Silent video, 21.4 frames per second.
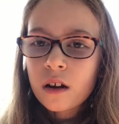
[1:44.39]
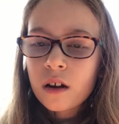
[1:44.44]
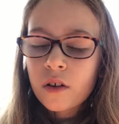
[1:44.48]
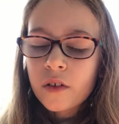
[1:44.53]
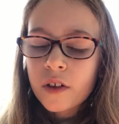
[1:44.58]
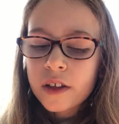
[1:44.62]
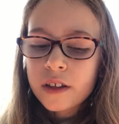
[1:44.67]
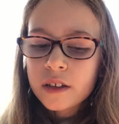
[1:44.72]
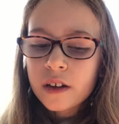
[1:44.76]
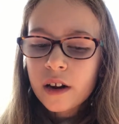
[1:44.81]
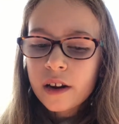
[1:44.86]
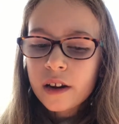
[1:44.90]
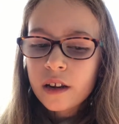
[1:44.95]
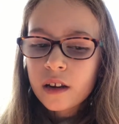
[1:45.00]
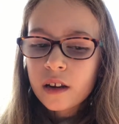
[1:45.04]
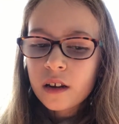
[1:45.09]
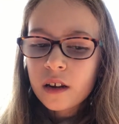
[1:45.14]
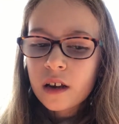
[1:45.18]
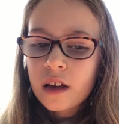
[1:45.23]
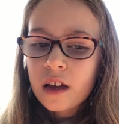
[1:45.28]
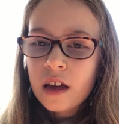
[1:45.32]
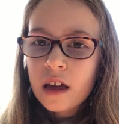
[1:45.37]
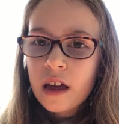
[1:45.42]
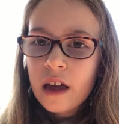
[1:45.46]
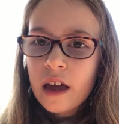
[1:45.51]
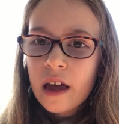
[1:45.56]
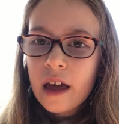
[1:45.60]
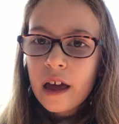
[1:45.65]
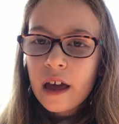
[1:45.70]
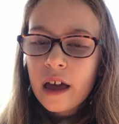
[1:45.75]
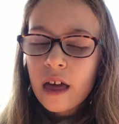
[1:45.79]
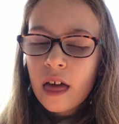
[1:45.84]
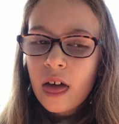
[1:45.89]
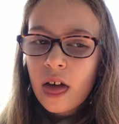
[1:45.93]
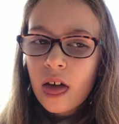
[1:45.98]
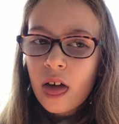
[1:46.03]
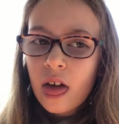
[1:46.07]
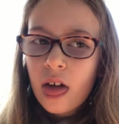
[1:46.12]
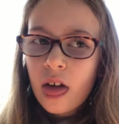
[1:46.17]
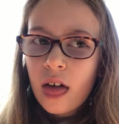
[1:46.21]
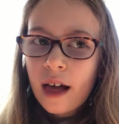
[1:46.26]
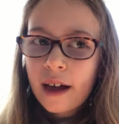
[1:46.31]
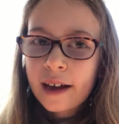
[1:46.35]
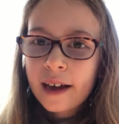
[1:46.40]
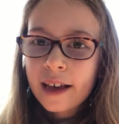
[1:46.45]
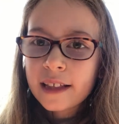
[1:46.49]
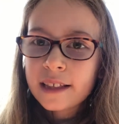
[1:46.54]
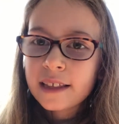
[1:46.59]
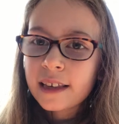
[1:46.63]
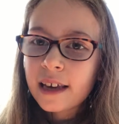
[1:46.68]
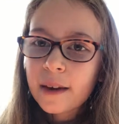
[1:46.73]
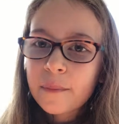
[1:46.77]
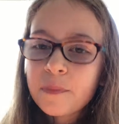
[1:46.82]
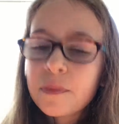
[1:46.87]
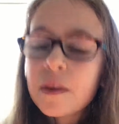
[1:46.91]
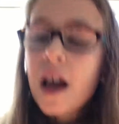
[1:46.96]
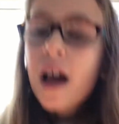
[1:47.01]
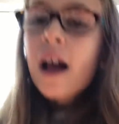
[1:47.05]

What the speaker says: No, that's not it. I can't say it.